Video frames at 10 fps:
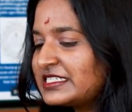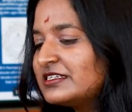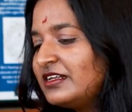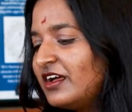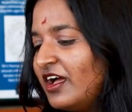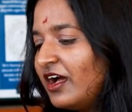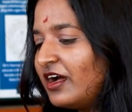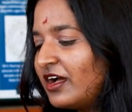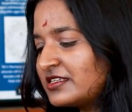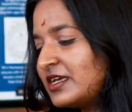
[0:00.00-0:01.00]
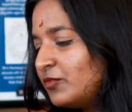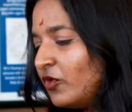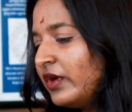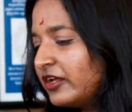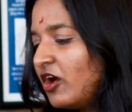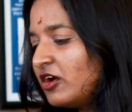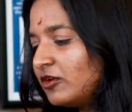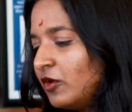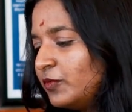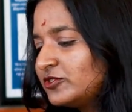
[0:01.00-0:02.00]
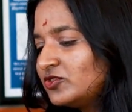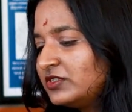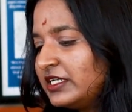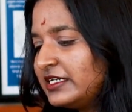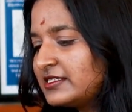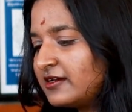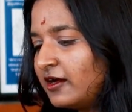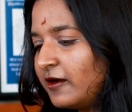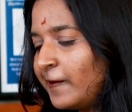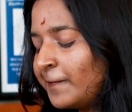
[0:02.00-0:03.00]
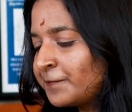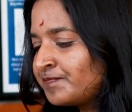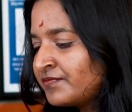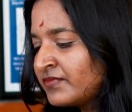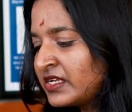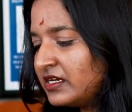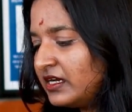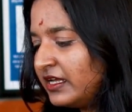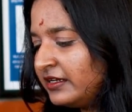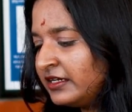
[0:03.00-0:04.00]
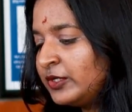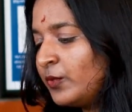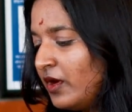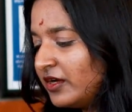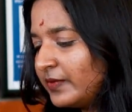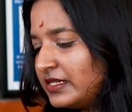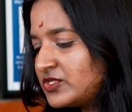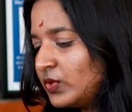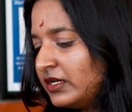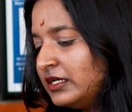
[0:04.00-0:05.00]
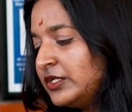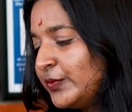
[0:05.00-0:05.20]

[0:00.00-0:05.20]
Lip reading: but still somehow I got opportunities and it worked well so on our